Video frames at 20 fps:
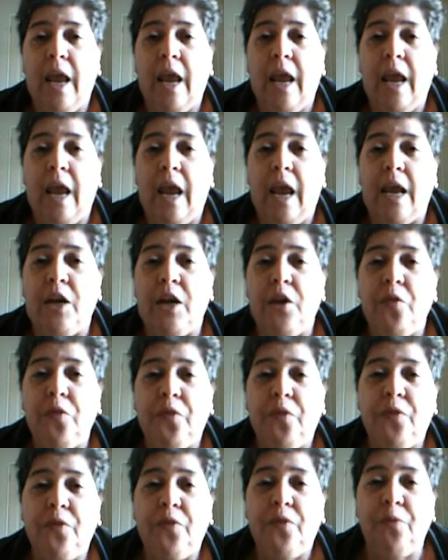And
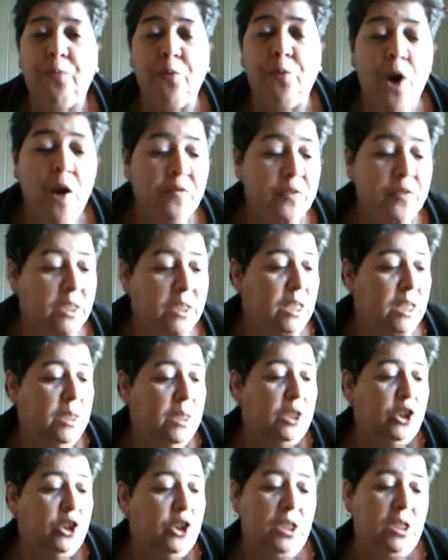the prophecy
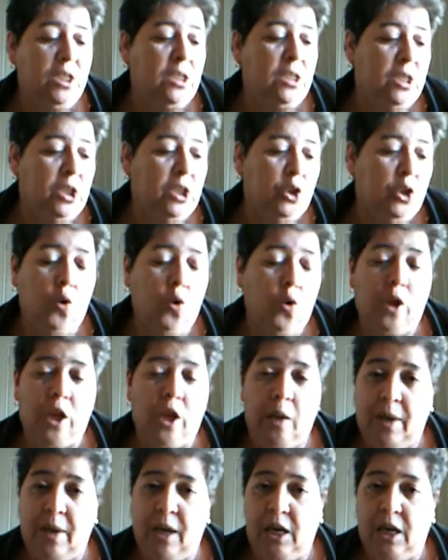that Jesus is talking
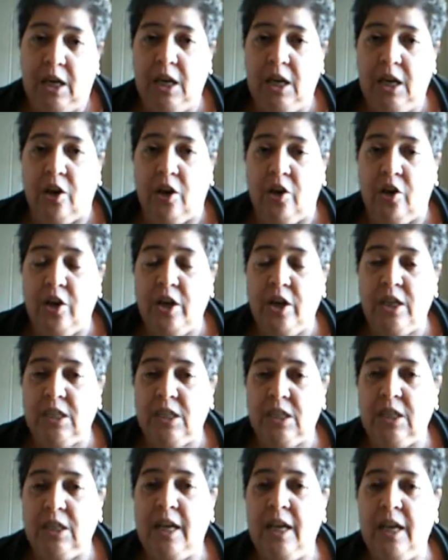about here
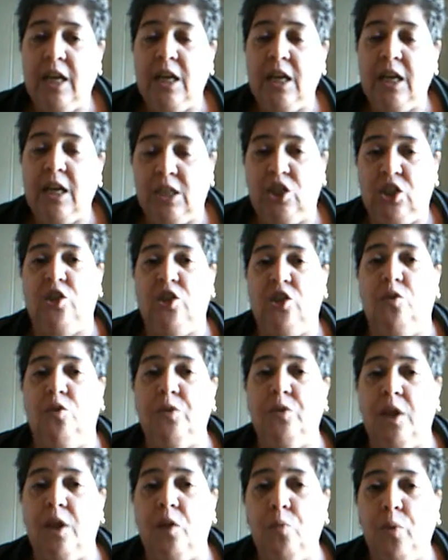is letting us know
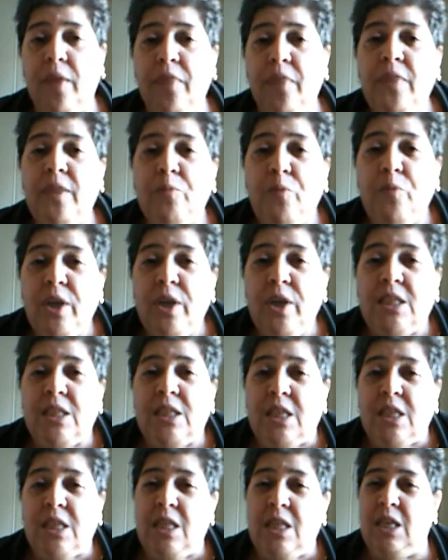that when we
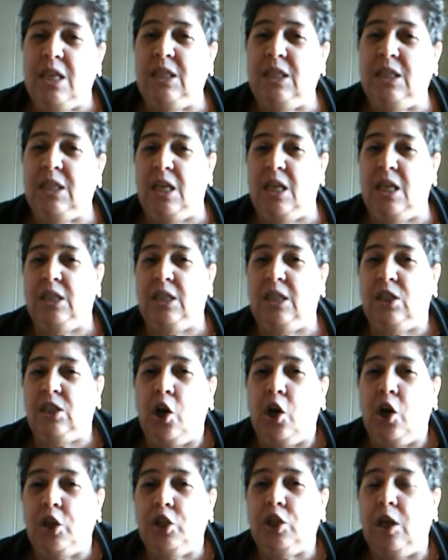see these things
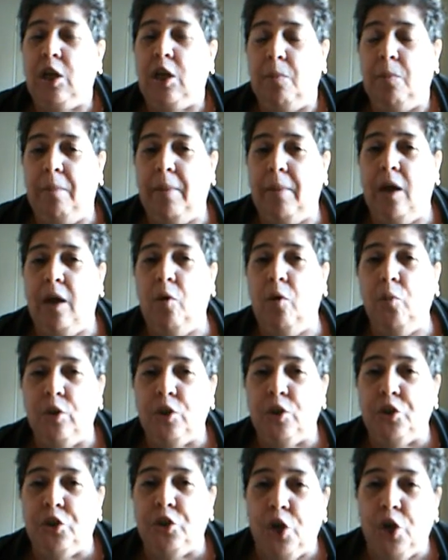starting to come about,
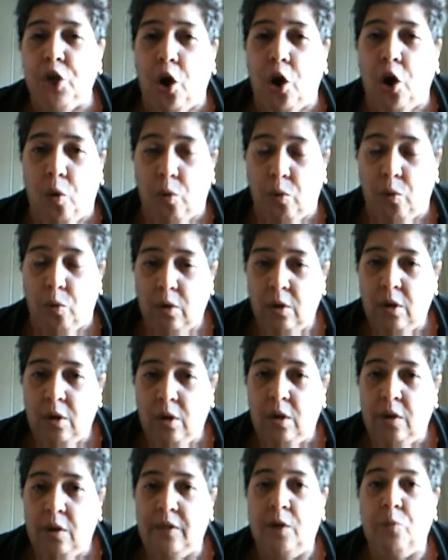we'll know
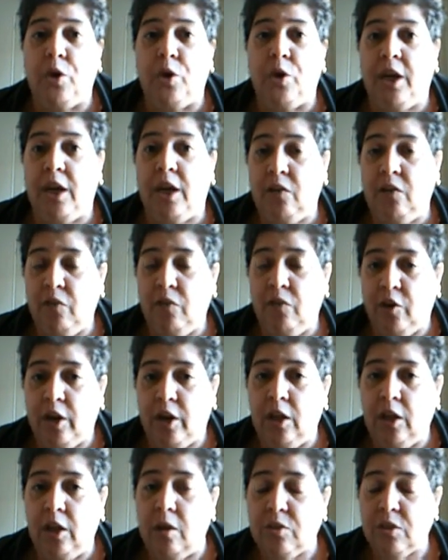that we're getting very
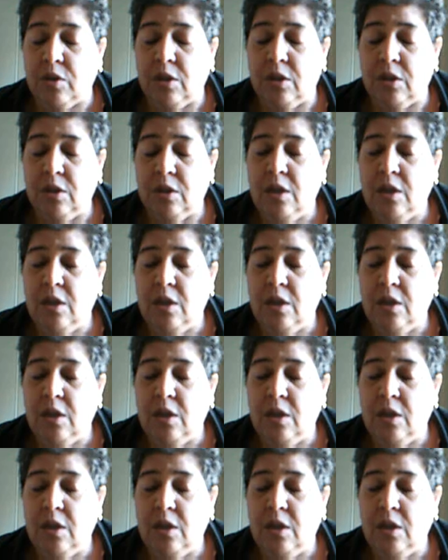close.